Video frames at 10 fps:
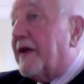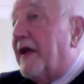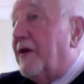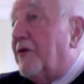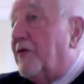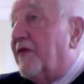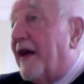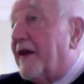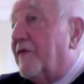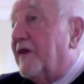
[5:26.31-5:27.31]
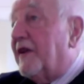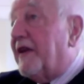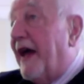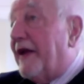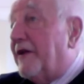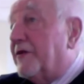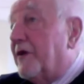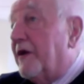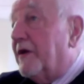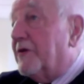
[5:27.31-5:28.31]
if we could
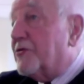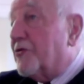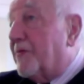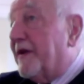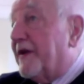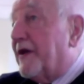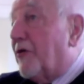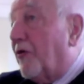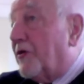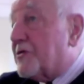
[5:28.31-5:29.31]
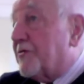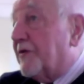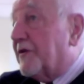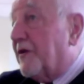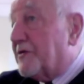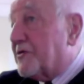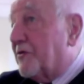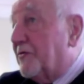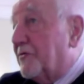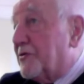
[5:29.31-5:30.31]
develop a doctrine akin to that in
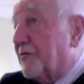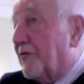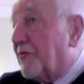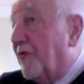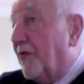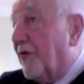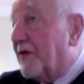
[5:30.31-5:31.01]
the Italian,